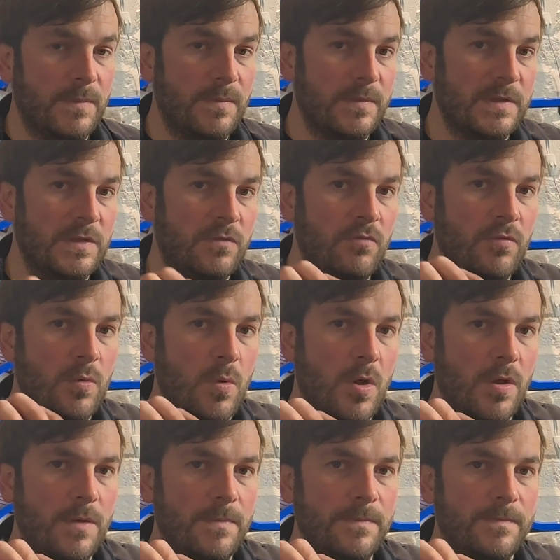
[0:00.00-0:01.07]
screw
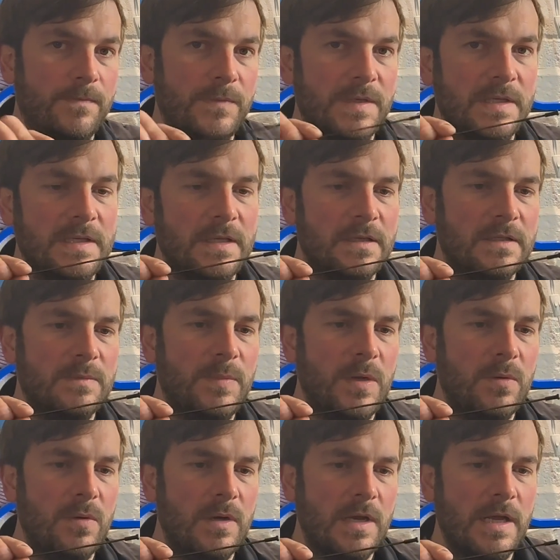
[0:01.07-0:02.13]
on to the
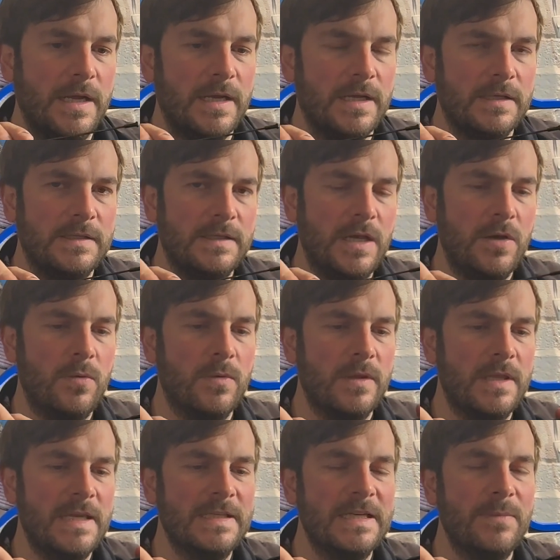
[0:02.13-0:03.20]
spoke like so.
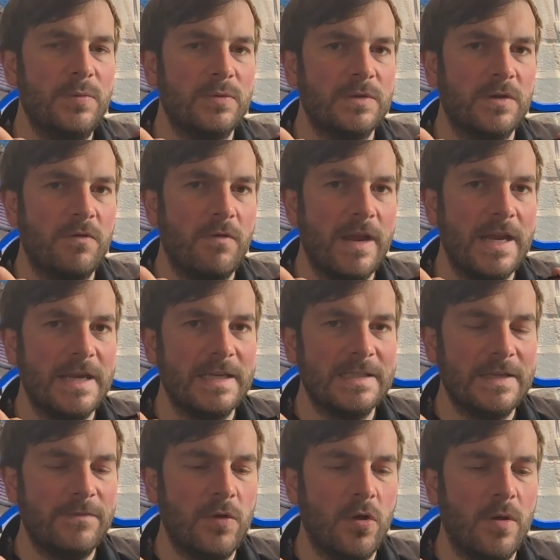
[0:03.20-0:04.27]
These nipples are great because
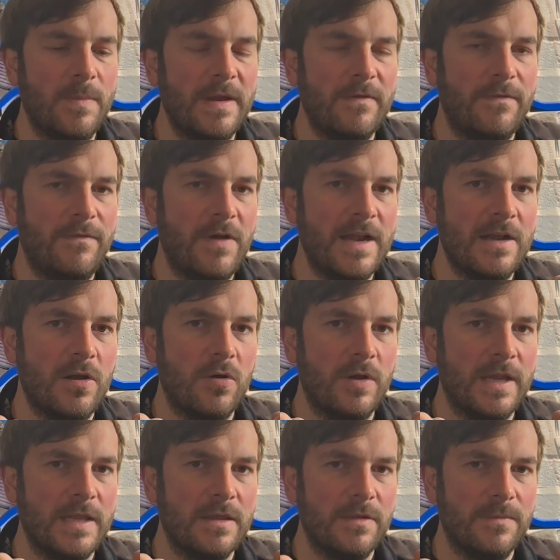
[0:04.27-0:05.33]
they've got a bit of thread lock
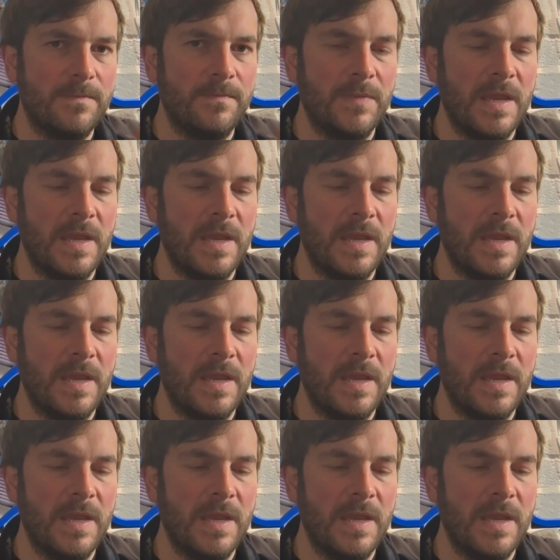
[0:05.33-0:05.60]
in them.